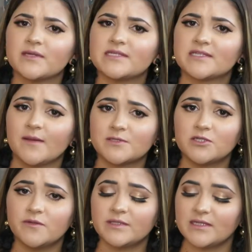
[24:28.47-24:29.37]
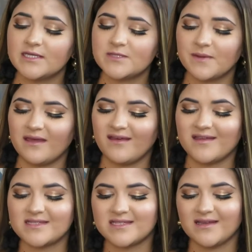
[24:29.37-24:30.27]
really skeptical with this
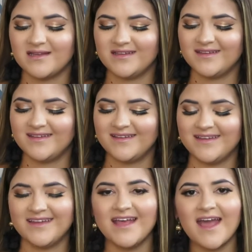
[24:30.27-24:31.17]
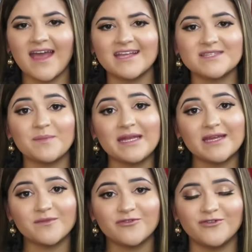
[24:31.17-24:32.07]
because it's
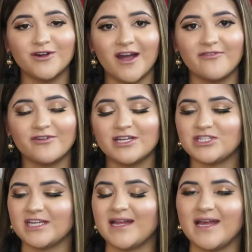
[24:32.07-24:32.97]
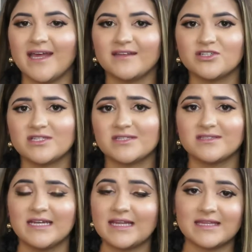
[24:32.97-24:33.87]
medium to full coverage and I just
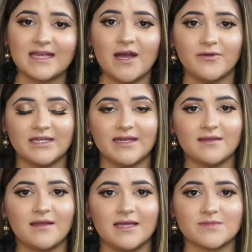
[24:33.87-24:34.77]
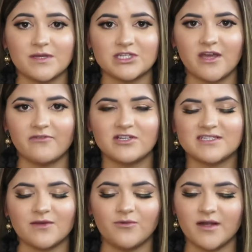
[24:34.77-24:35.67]
didn't think I would get as much coverage
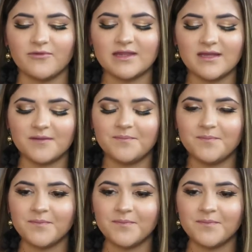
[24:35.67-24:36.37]
as I want with it.